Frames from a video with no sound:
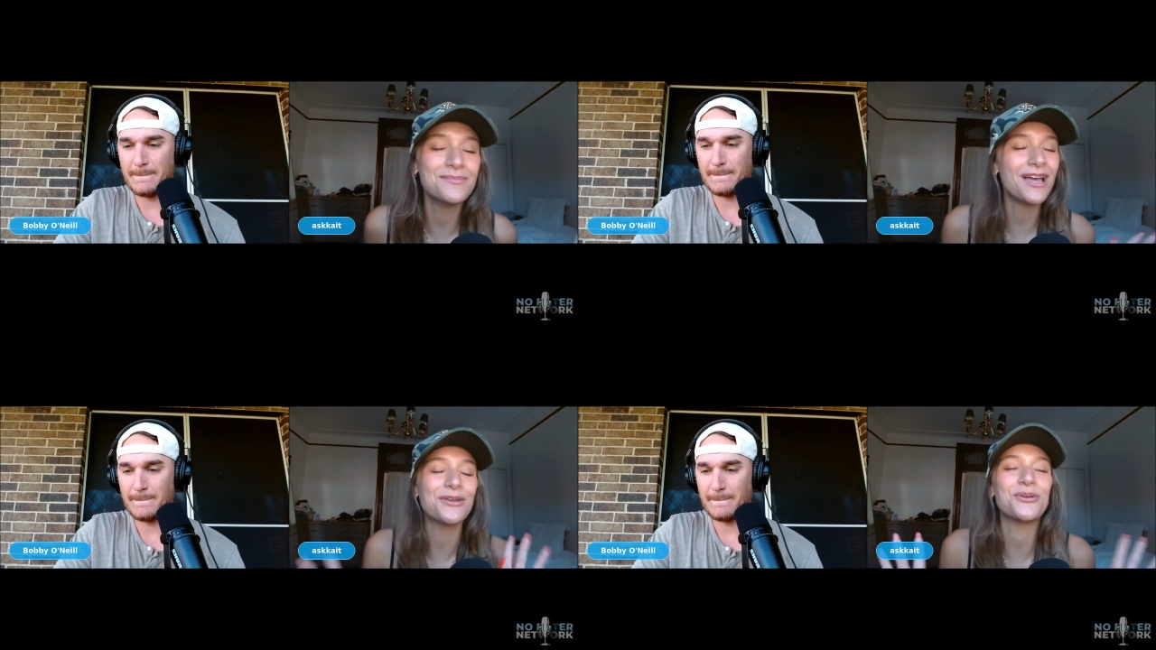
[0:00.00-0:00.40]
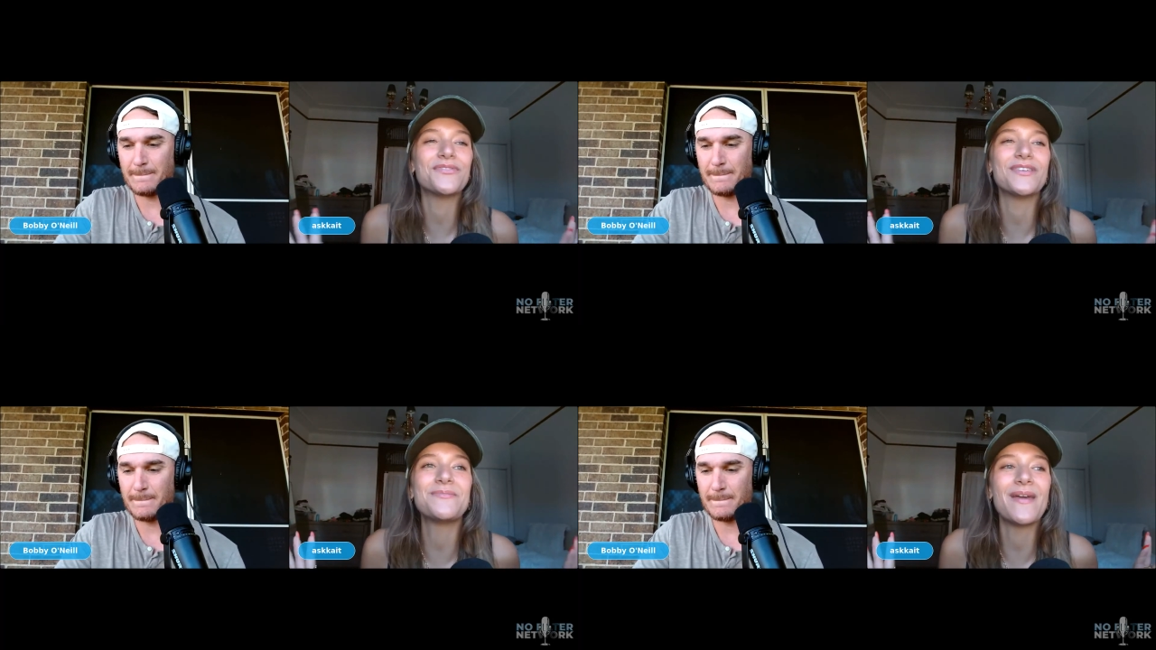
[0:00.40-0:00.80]
Speaker 1: I'm telling you,
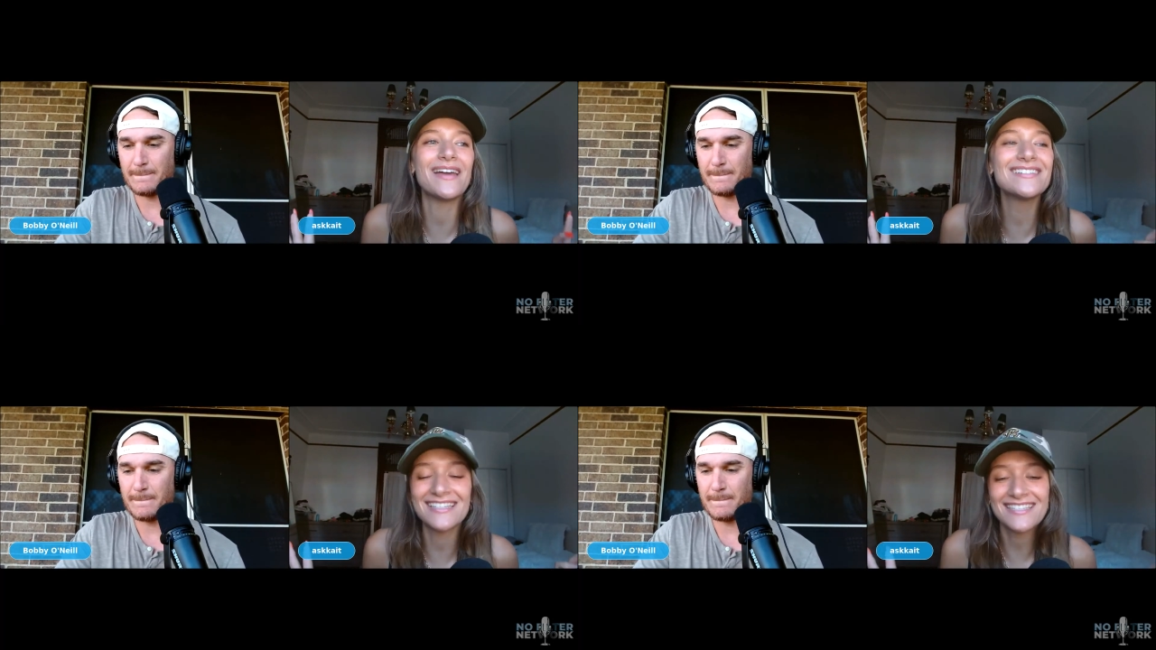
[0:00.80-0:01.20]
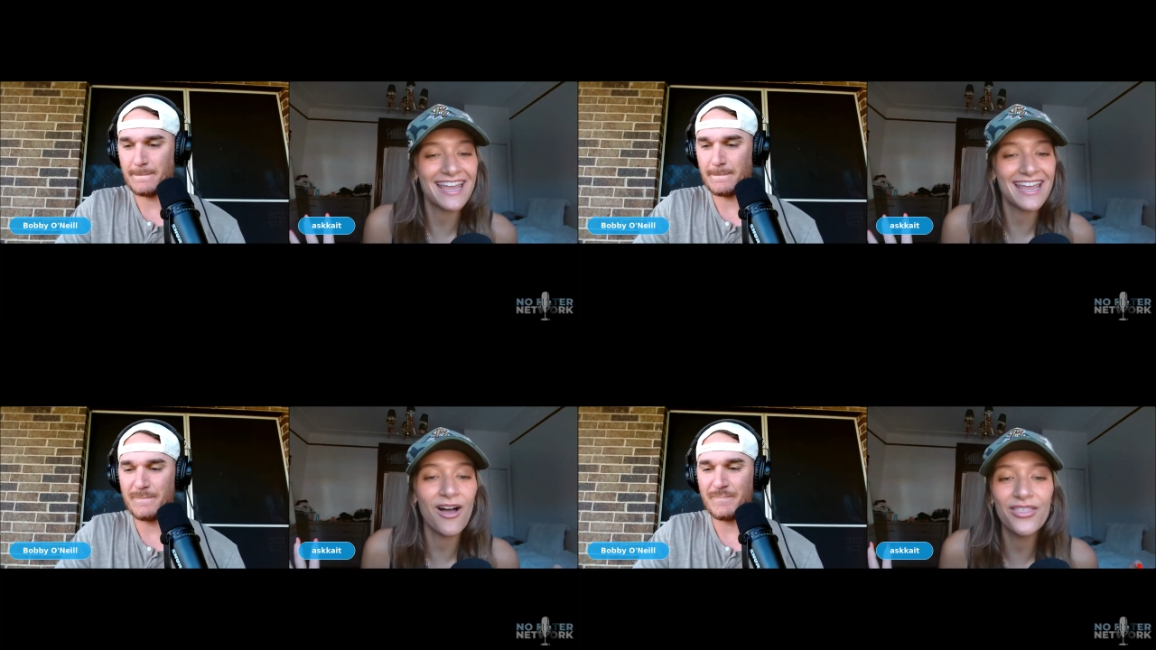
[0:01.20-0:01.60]
if this man can
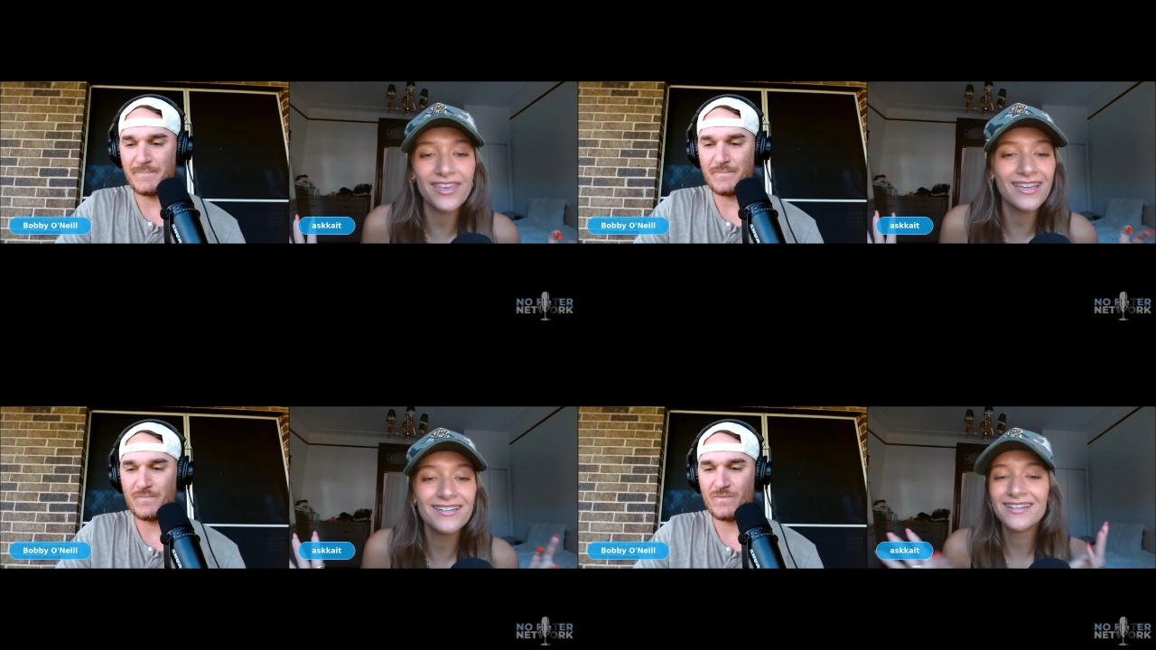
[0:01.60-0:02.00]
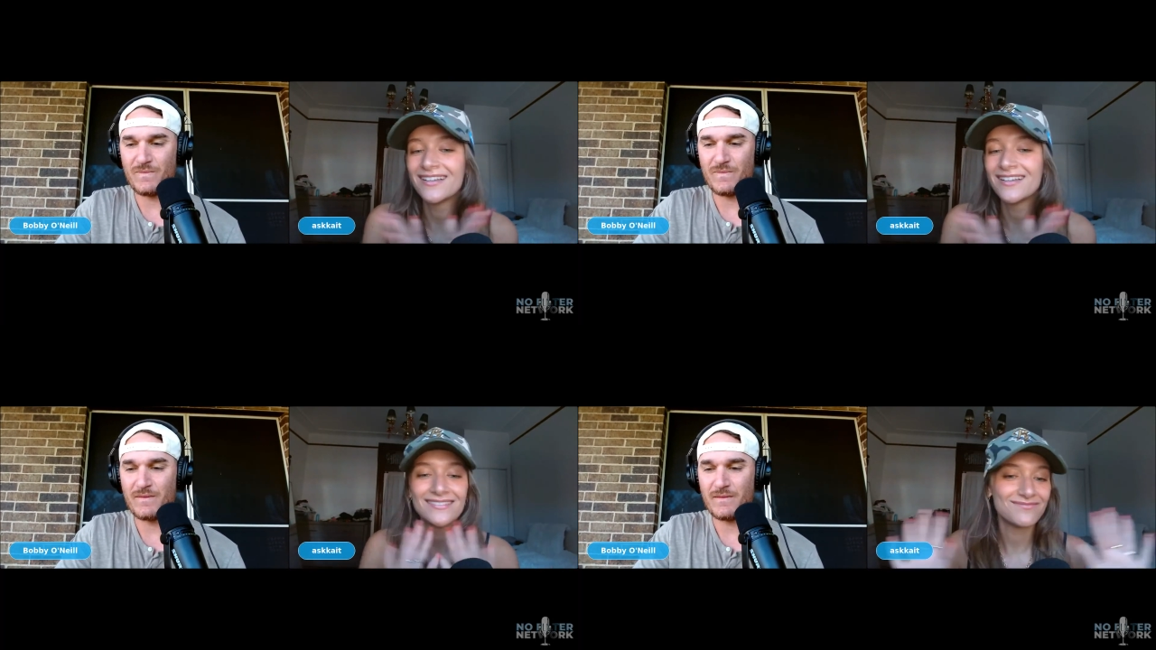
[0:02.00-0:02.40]
stay healthy,
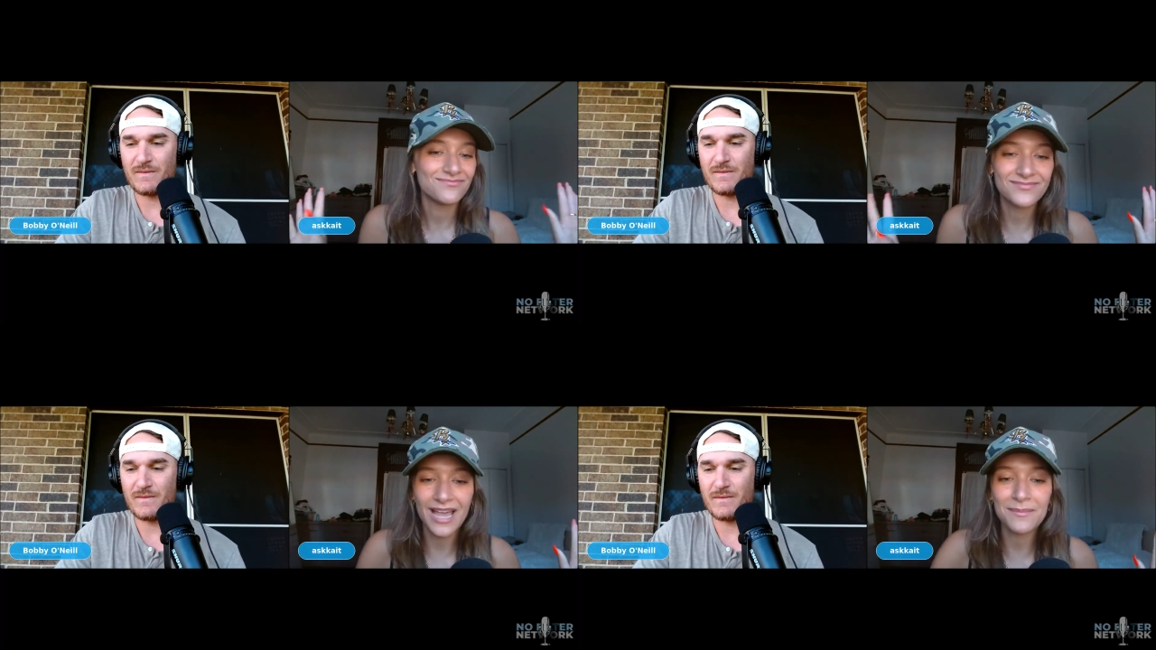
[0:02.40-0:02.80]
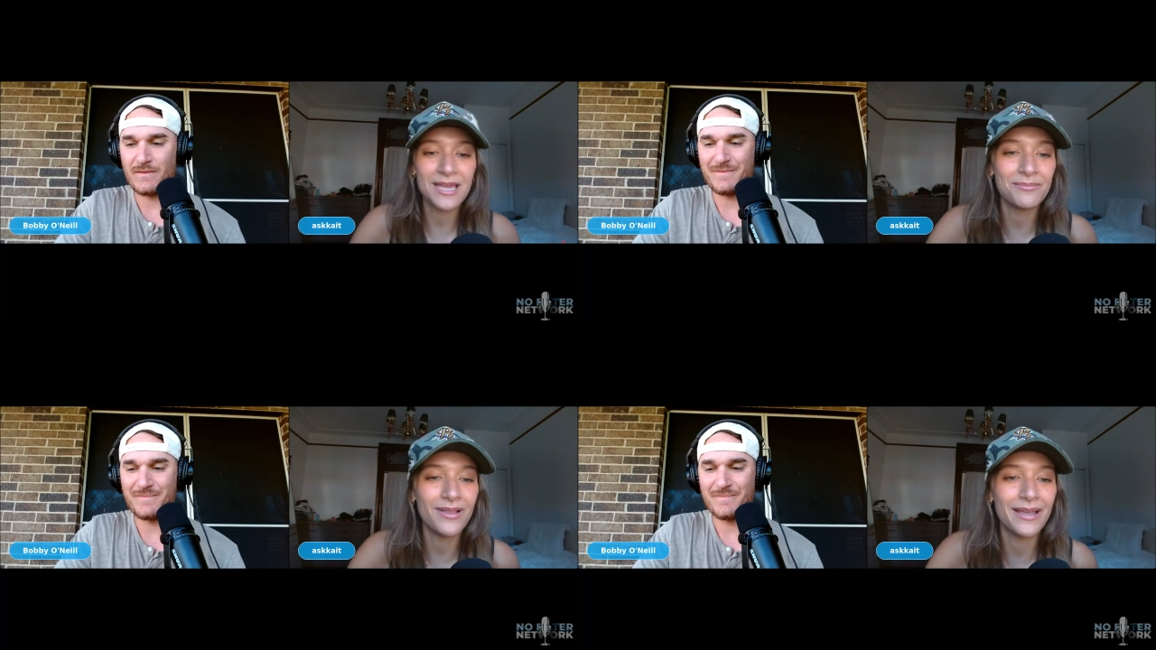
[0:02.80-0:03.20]

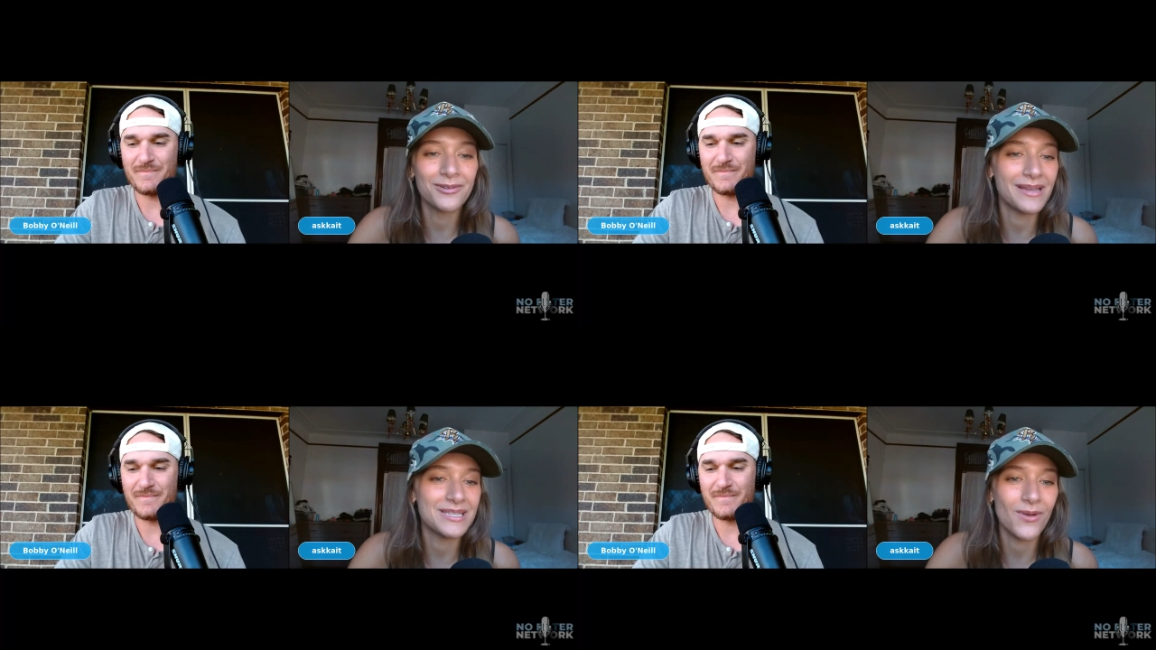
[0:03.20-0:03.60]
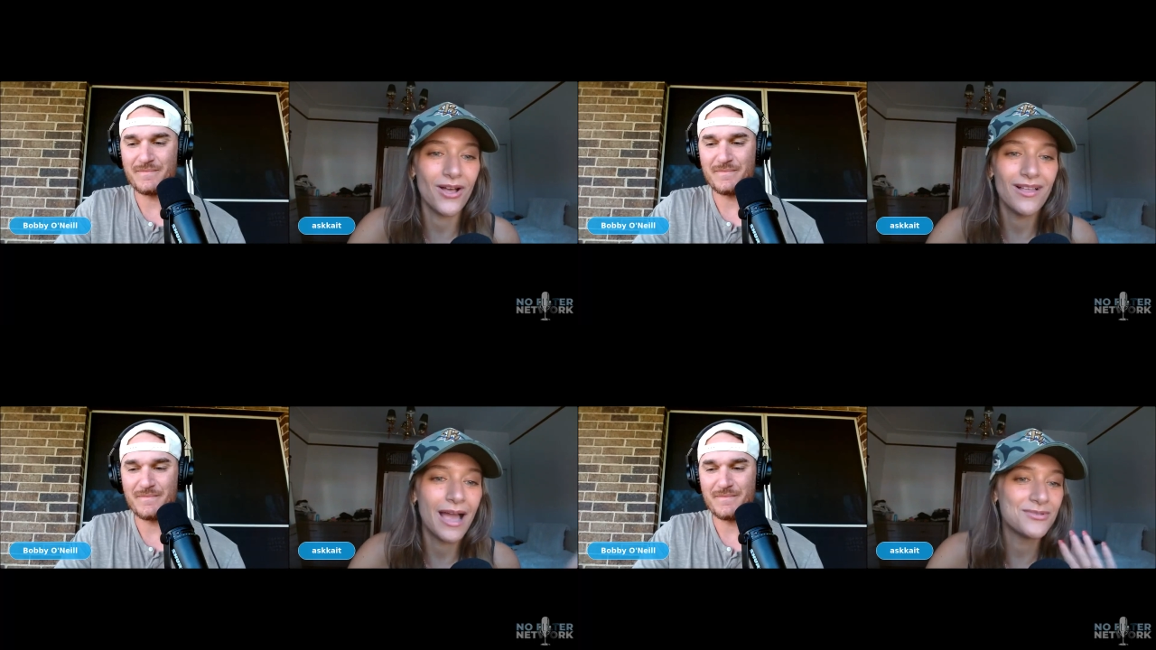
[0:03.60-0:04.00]
top 10 player in
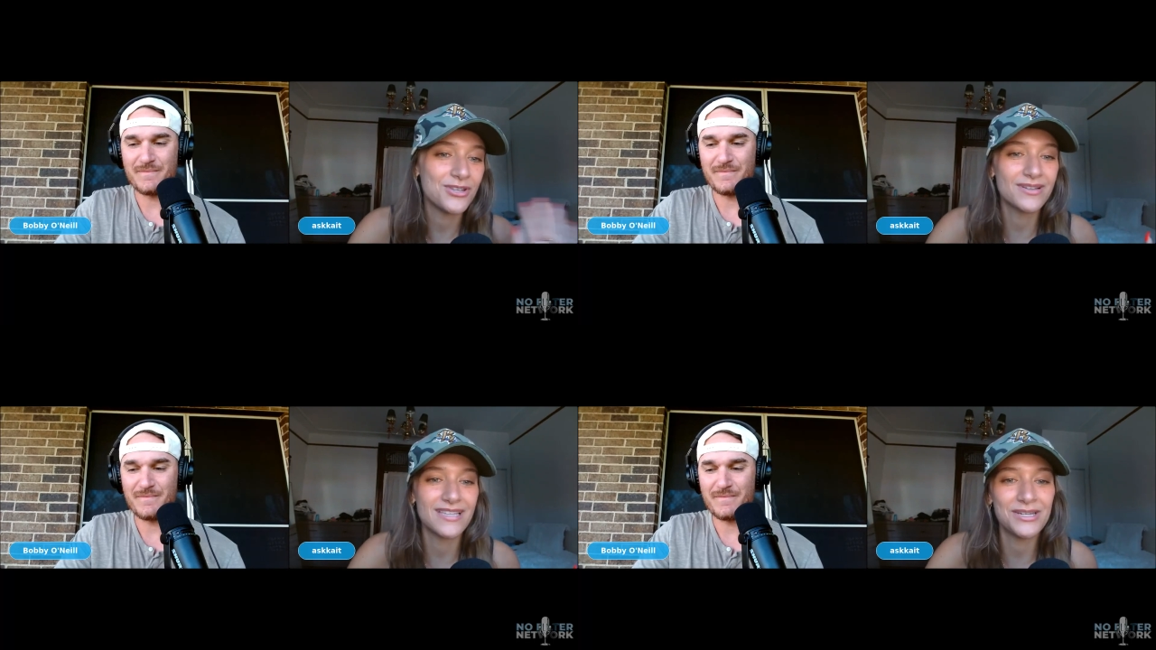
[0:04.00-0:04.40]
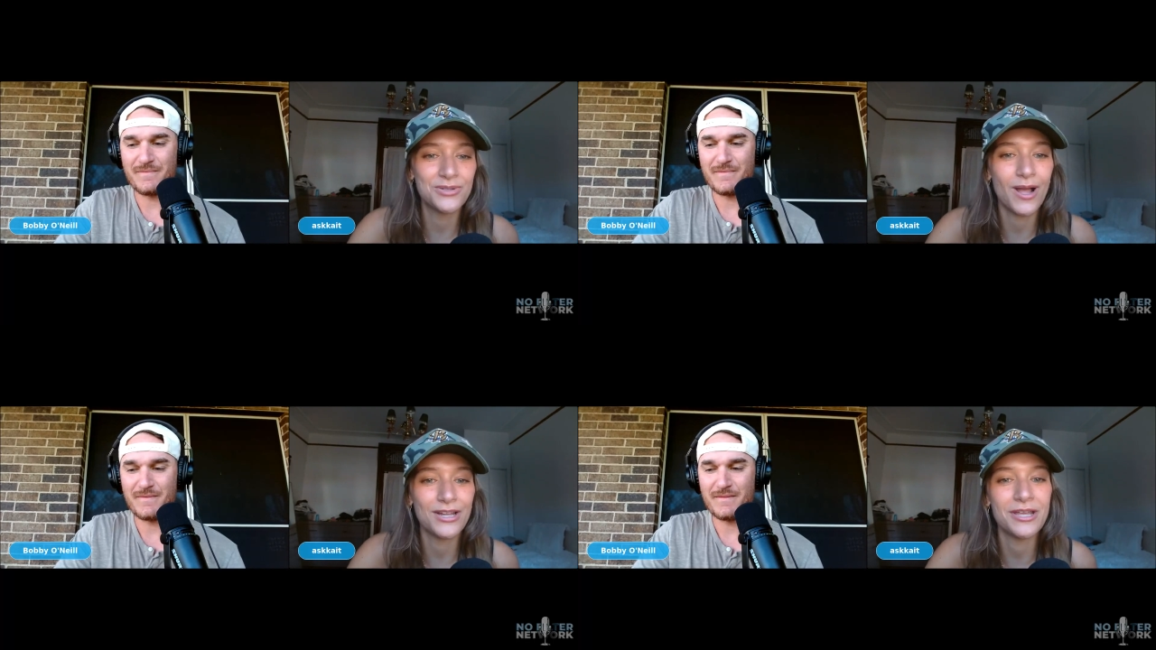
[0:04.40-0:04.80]
baseball. I'm so excited
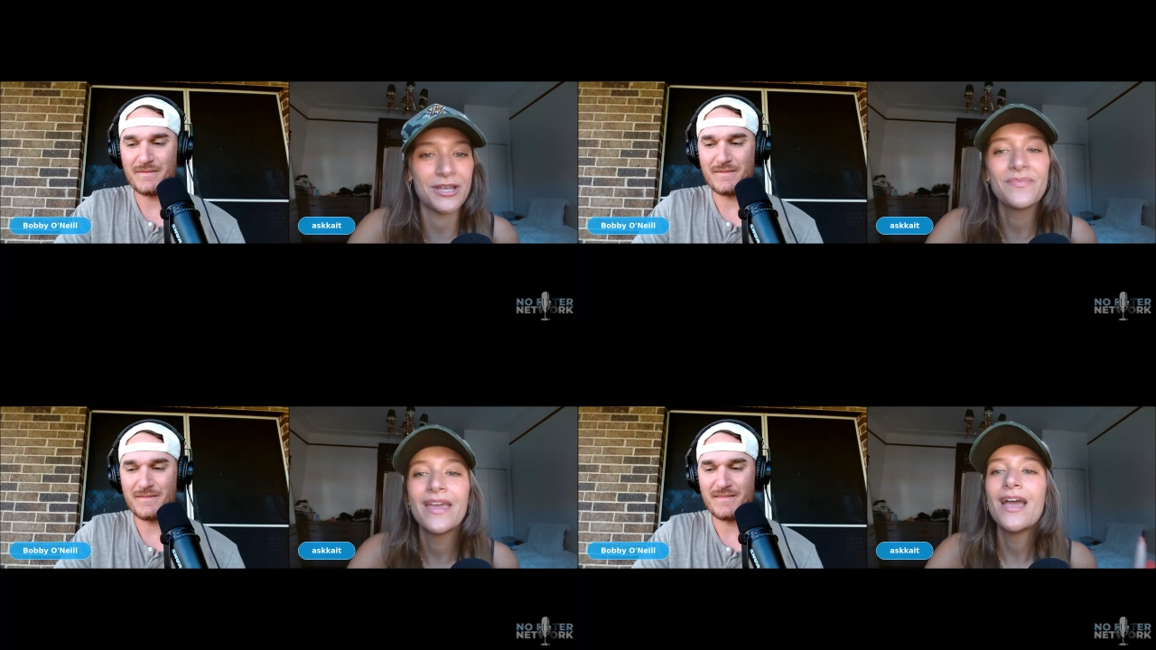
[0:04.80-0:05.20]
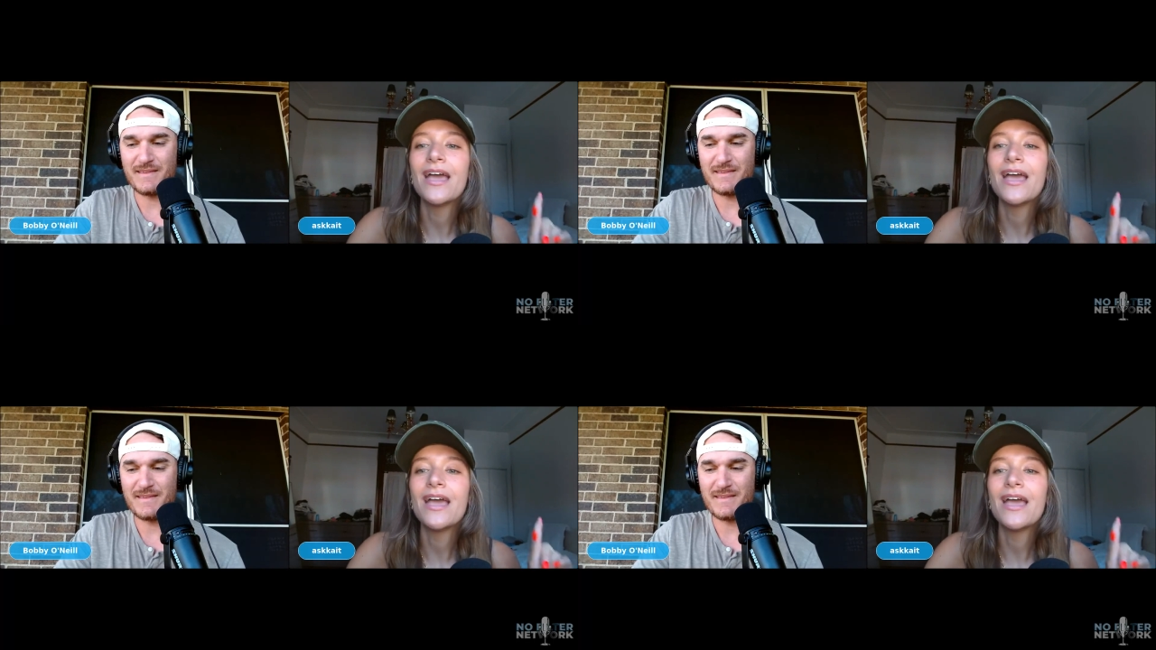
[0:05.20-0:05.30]
to watch him.